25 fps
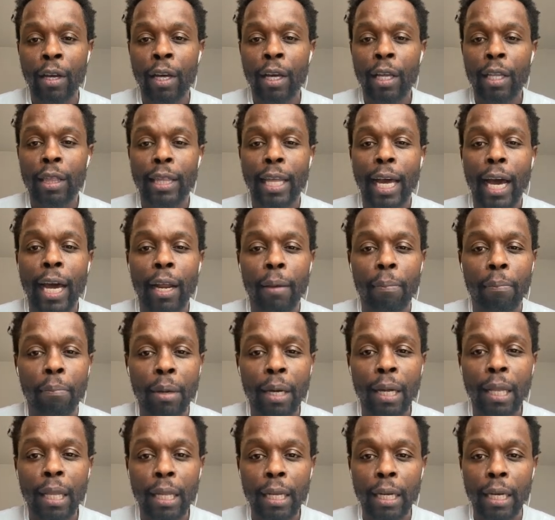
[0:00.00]
that
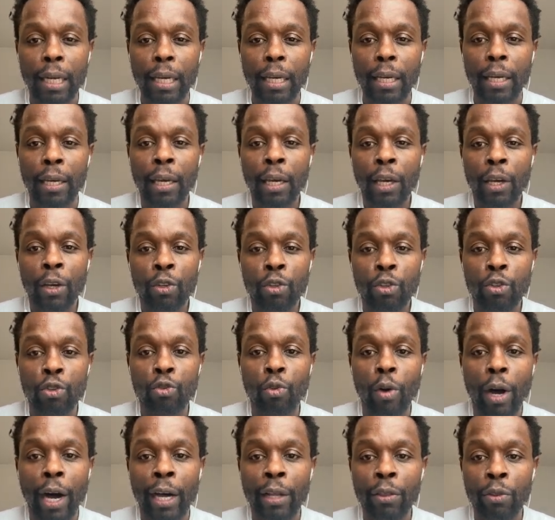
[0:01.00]
ability to
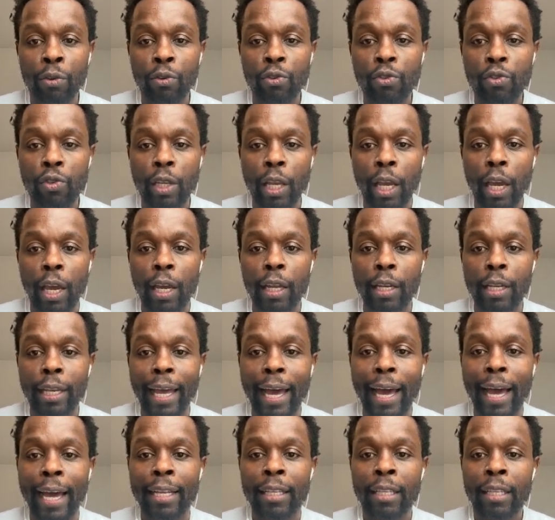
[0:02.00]
understand
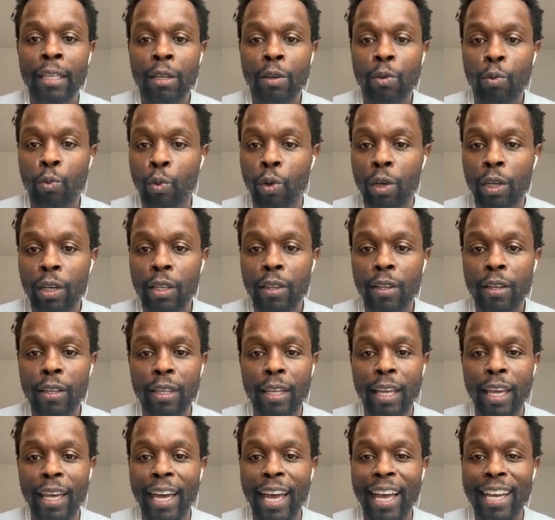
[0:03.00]
that one of the
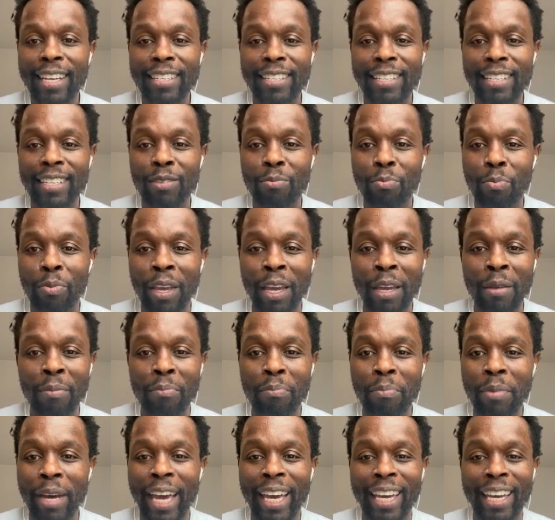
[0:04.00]
thing I says being
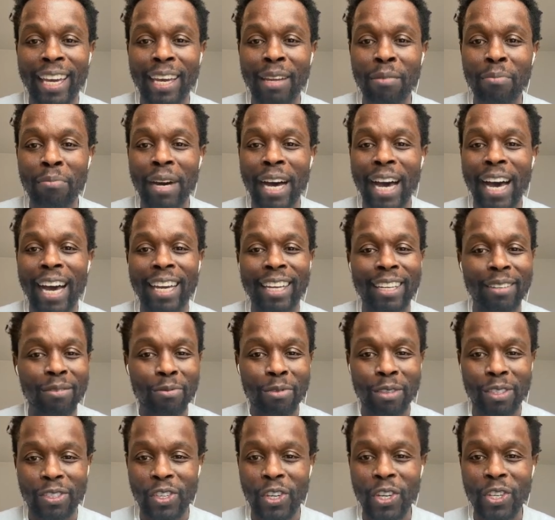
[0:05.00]
again by
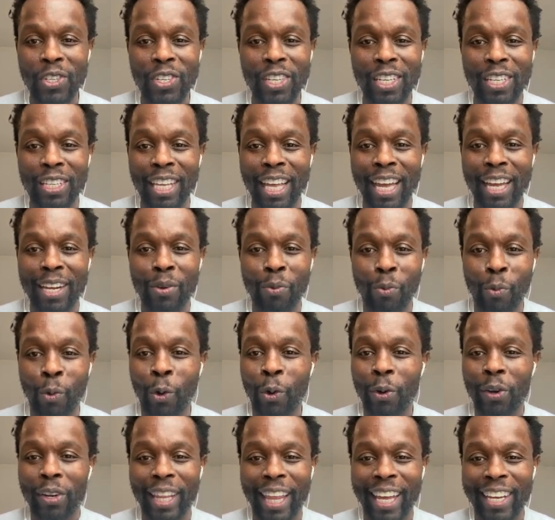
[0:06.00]
teaching that
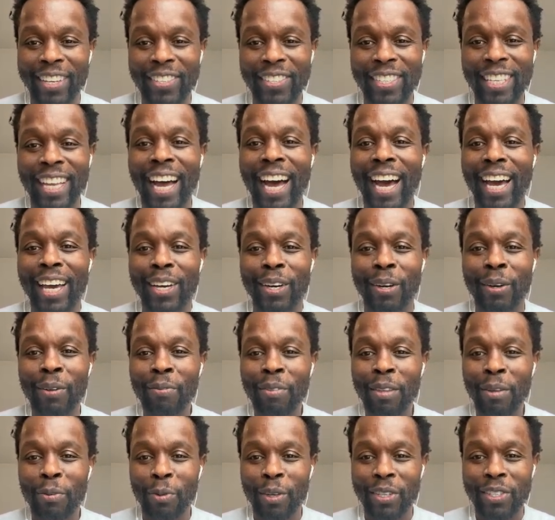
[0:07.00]
worry lifestyle,
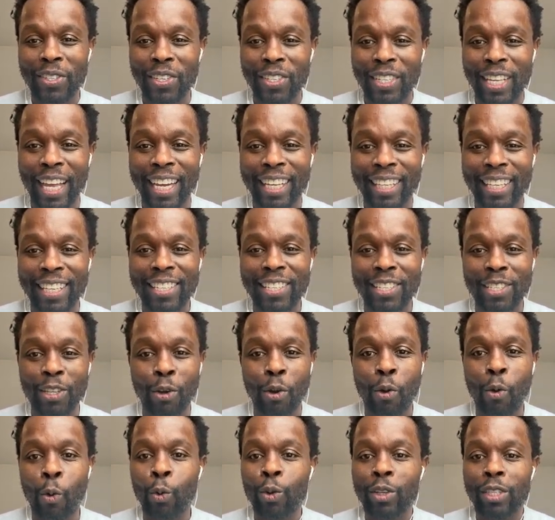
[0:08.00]
which is like this is the
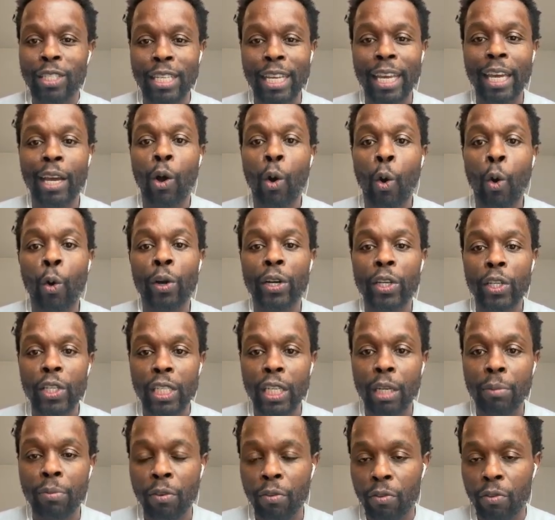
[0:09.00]
core take ownership of